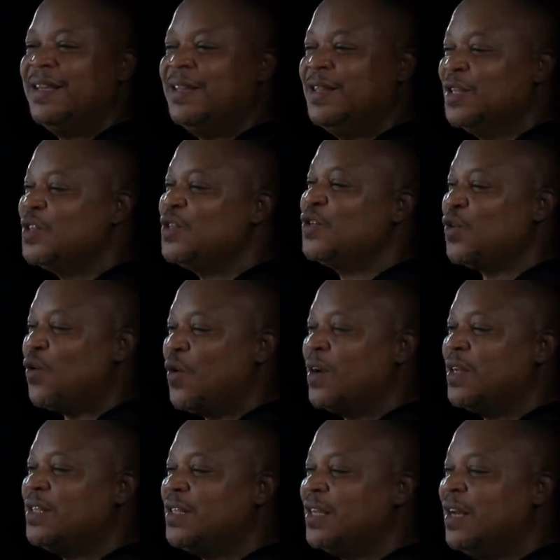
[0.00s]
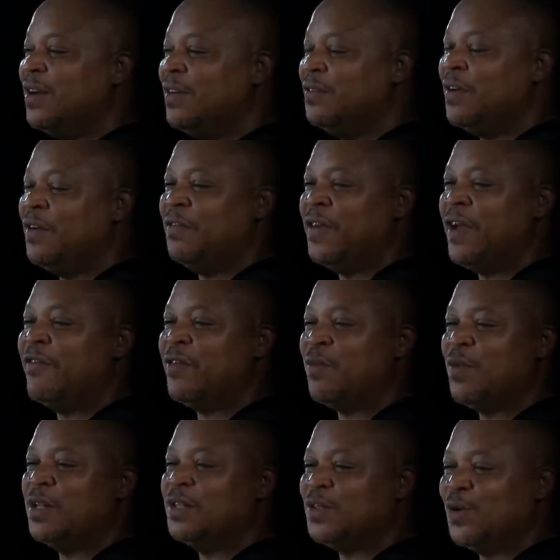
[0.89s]
the source of, of
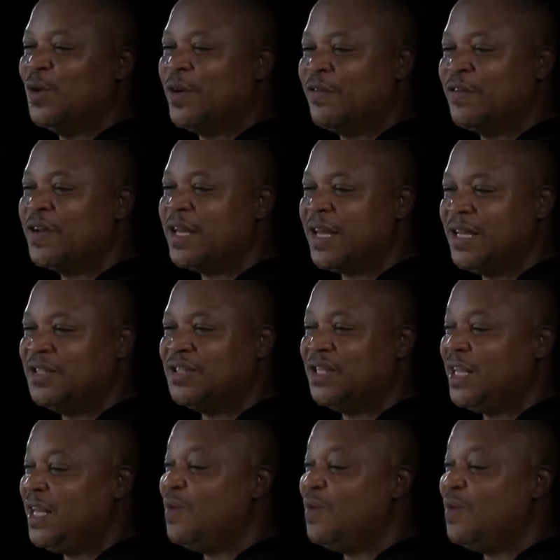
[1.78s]
everyone's glorification.